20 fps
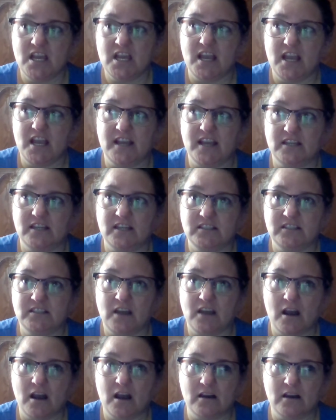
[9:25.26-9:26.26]
And,
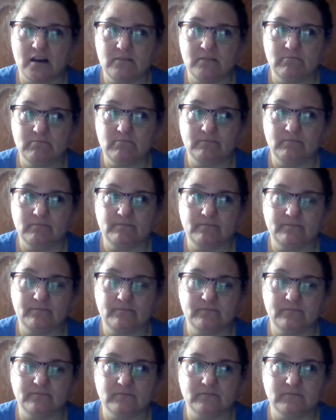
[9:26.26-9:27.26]
and
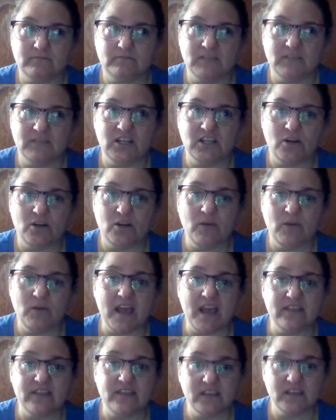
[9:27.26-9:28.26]

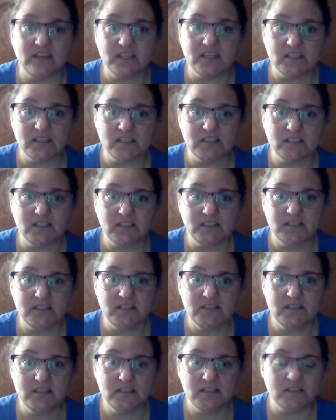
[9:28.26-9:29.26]
then